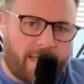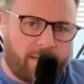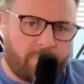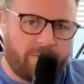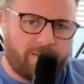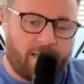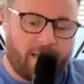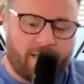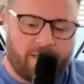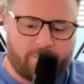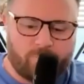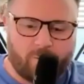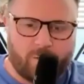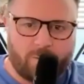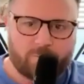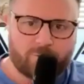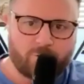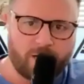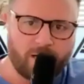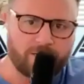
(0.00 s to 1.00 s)
I mean, what
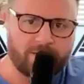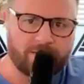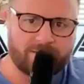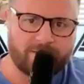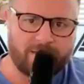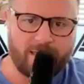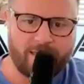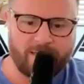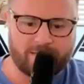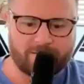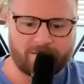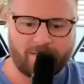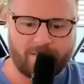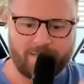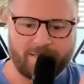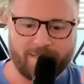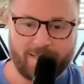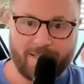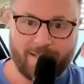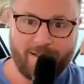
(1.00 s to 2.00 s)
I'm trying to say is
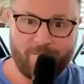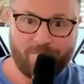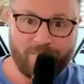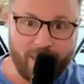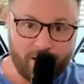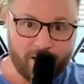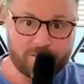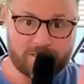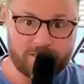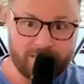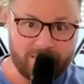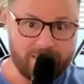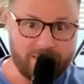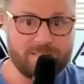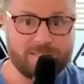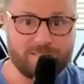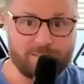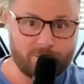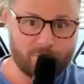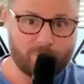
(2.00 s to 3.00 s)
like, there's an
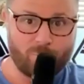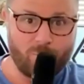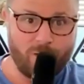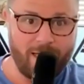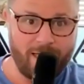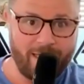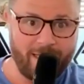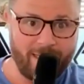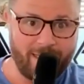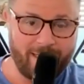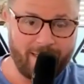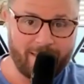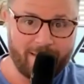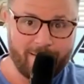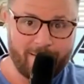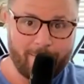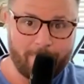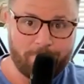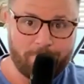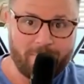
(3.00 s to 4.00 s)
easier way.
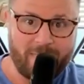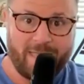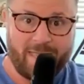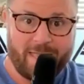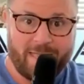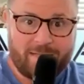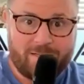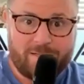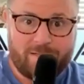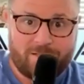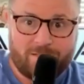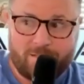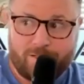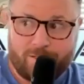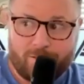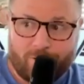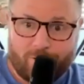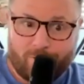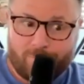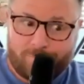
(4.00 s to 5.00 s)
And,
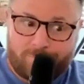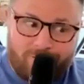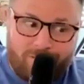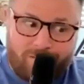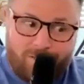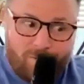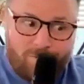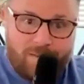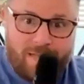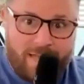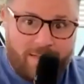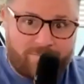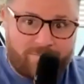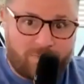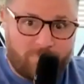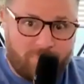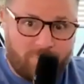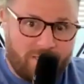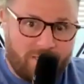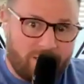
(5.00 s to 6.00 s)
you don't have
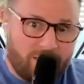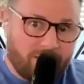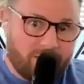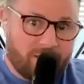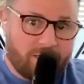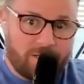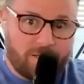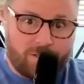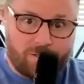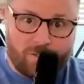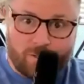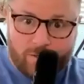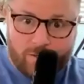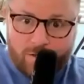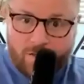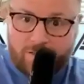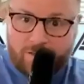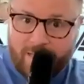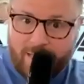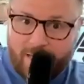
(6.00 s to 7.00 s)
to be good
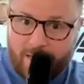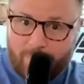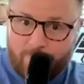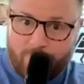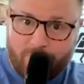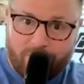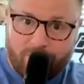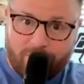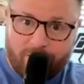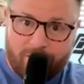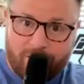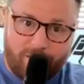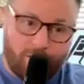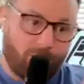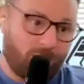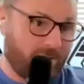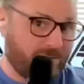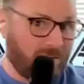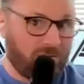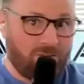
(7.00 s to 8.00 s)
on camera. You
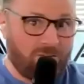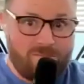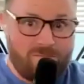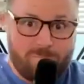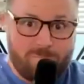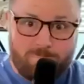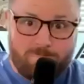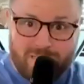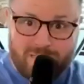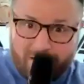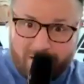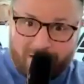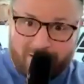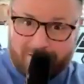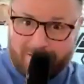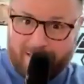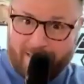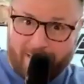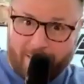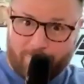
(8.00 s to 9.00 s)
don't have to even be on
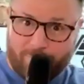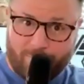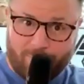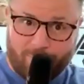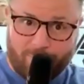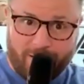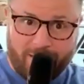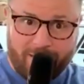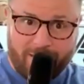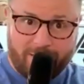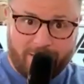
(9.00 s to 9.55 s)
camera, right?